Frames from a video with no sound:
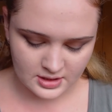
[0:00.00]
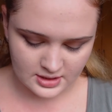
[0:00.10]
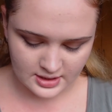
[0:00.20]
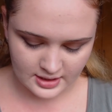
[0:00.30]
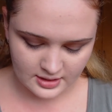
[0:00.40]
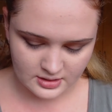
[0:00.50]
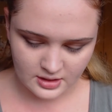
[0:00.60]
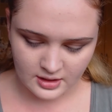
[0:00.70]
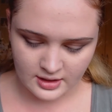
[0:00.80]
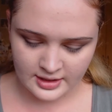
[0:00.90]
Just going to take a
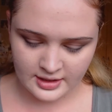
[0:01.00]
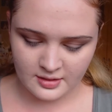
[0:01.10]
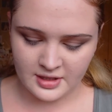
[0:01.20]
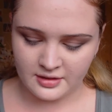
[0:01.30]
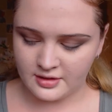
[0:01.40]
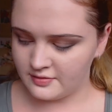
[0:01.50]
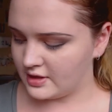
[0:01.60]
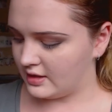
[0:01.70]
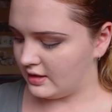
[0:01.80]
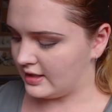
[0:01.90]
tiny amount
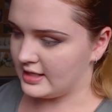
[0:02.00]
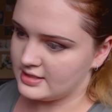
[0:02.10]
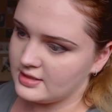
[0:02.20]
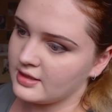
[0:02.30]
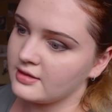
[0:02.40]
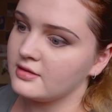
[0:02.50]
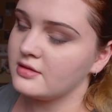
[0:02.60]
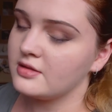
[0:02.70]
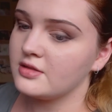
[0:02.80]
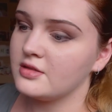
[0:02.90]
of the lighter
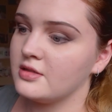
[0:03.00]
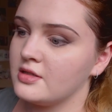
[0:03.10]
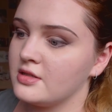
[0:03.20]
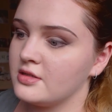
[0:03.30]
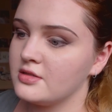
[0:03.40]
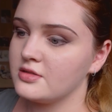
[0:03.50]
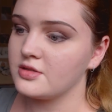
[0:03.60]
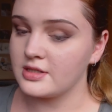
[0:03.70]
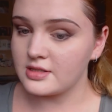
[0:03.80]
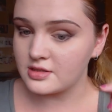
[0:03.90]

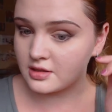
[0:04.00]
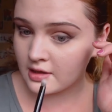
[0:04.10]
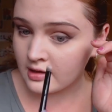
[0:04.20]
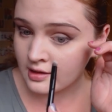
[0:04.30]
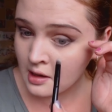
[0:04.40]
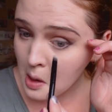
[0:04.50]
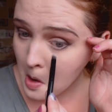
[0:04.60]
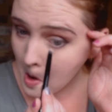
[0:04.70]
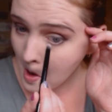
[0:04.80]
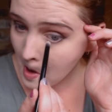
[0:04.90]
transition colour.